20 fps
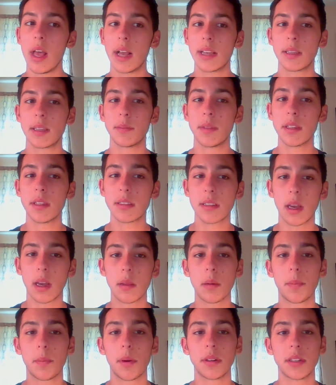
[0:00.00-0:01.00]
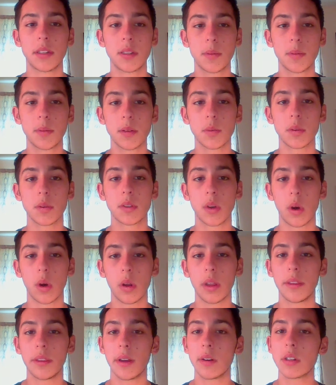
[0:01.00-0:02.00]
except this time the participants were
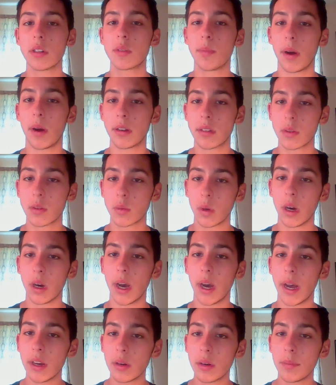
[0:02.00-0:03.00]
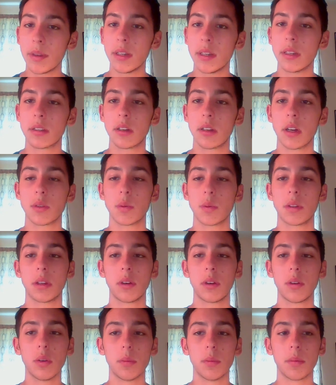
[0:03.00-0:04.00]
told that their responses would later be discussed with
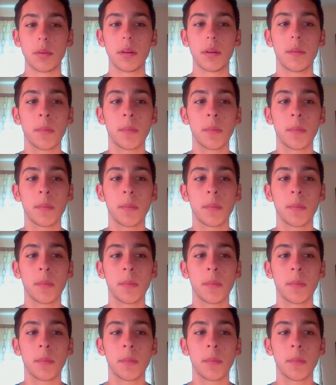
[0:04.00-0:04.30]
the group.